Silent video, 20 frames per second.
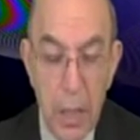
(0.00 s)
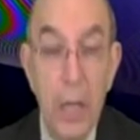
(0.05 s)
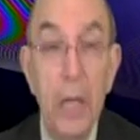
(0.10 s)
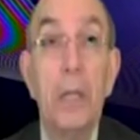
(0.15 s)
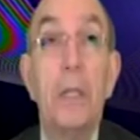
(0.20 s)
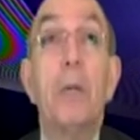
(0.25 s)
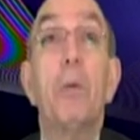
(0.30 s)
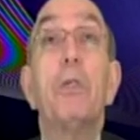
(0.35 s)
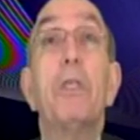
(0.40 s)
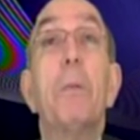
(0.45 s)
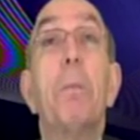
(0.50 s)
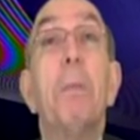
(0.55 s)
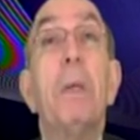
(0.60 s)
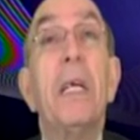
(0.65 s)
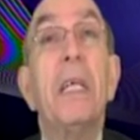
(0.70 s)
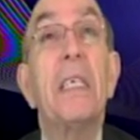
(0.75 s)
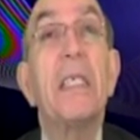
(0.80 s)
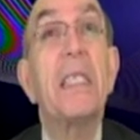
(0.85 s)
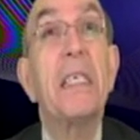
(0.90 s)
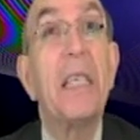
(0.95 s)
There was a big
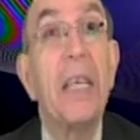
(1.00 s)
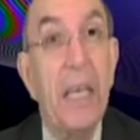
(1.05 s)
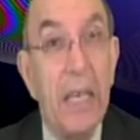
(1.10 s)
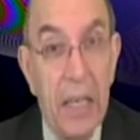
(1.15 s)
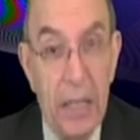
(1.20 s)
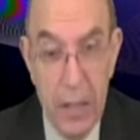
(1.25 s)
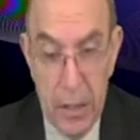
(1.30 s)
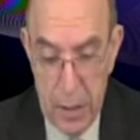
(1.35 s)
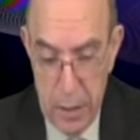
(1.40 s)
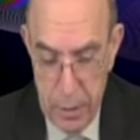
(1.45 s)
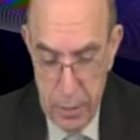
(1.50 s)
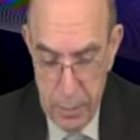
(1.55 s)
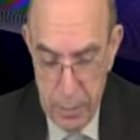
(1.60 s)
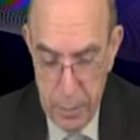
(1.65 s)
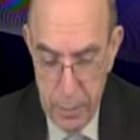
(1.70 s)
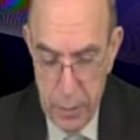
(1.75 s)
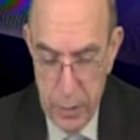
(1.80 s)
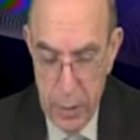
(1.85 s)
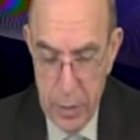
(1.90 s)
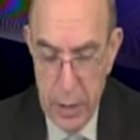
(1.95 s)
sale.
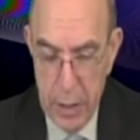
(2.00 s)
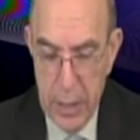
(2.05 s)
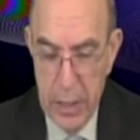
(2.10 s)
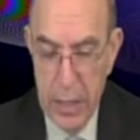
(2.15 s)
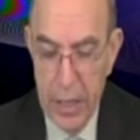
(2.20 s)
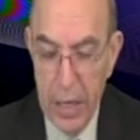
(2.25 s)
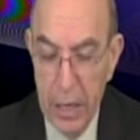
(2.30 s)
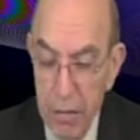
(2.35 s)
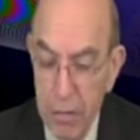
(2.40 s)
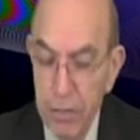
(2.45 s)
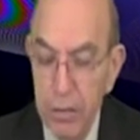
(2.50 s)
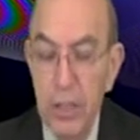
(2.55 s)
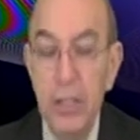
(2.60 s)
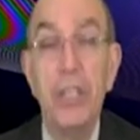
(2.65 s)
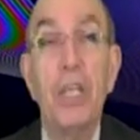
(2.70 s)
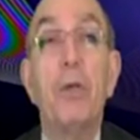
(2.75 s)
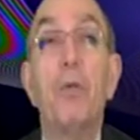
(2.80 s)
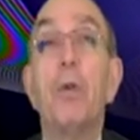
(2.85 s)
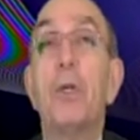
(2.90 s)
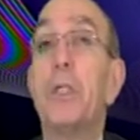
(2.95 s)

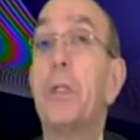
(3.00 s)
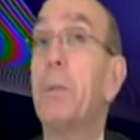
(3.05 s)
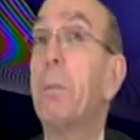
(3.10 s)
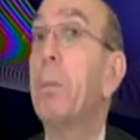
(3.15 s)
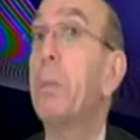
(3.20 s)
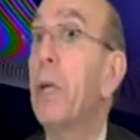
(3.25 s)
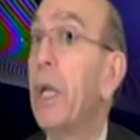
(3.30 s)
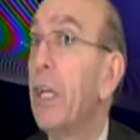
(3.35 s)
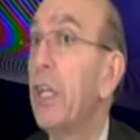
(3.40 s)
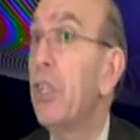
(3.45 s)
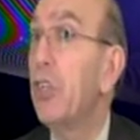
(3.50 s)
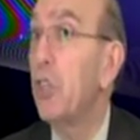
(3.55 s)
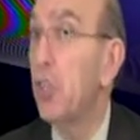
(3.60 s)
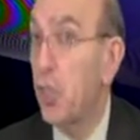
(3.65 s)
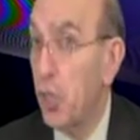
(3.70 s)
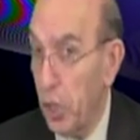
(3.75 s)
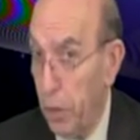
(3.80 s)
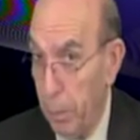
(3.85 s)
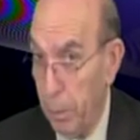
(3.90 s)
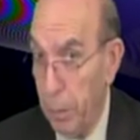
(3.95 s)
Everything was pretty
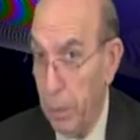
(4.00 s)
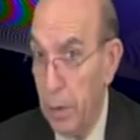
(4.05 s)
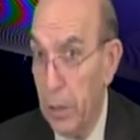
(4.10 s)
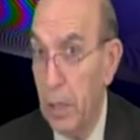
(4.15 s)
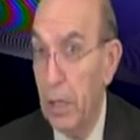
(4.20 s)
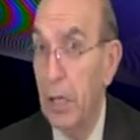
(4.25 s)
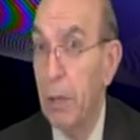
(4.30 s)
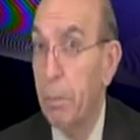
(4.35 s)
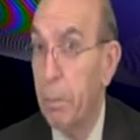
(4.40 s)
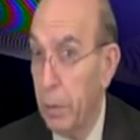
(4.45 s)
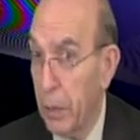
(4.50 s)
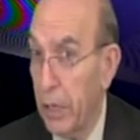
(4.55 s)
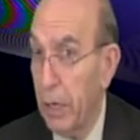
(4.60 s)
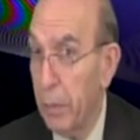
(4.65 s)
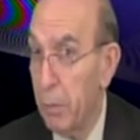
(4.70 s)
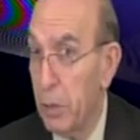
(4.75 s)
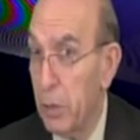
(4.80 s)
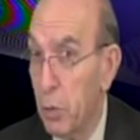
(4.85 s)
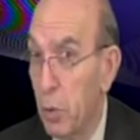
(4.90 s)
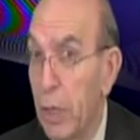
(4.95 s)
cheap. Pretty
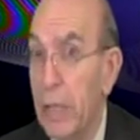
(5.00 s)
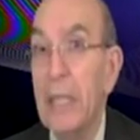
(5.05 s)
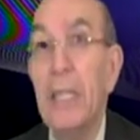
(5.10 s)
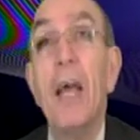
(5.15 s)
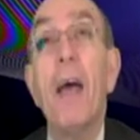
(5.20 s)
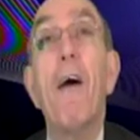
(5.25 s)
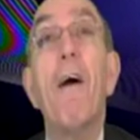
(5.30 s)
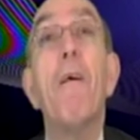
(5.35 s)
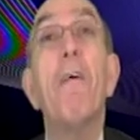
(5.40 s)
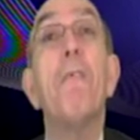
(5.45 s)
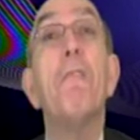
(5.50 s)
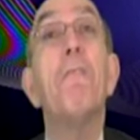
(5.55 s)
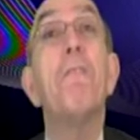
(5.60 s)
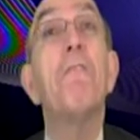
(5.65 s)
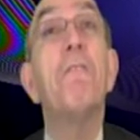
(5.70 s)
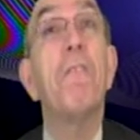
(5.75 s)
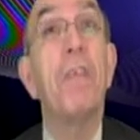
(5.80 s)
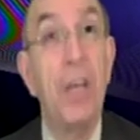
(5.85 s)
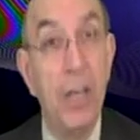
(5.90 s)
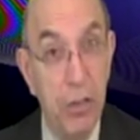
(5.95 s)
means what?
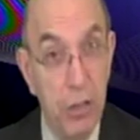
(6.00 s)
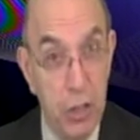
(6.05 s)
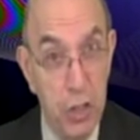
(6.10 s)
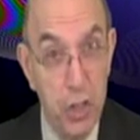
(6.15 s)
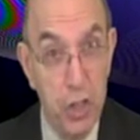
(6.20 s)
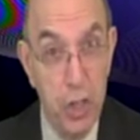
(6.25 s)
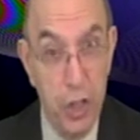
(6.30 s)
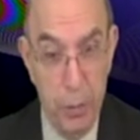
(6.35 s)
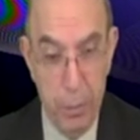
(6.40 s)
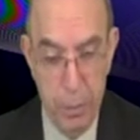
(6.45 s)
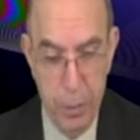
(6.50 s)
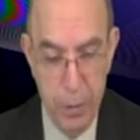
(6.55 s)
Very cheap.